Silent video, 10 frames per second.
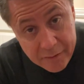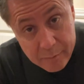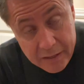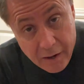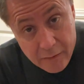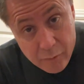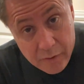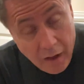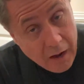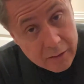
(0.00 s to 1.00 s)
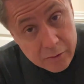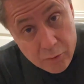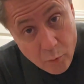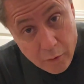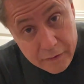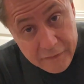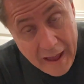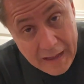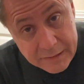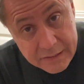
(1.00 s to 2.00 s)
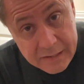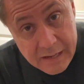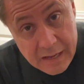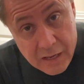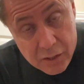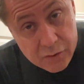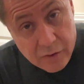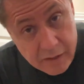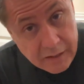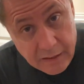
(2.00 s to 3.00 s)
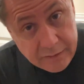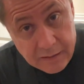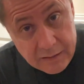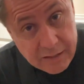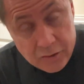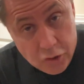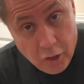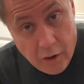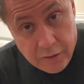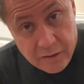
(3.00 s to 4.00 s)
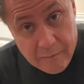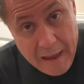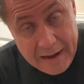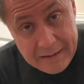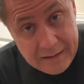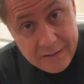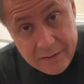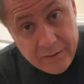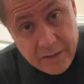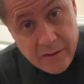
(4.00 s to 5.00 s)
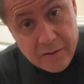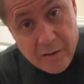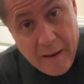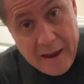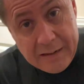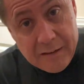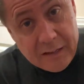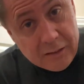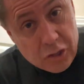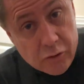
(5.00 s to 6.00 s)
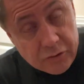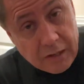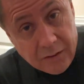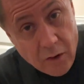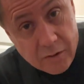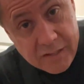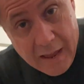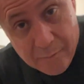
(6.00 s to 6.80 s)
to be careful with hot glue. Work fast so that it doesn't discharge the magnet, because it'll kill your magnet, and use a low temp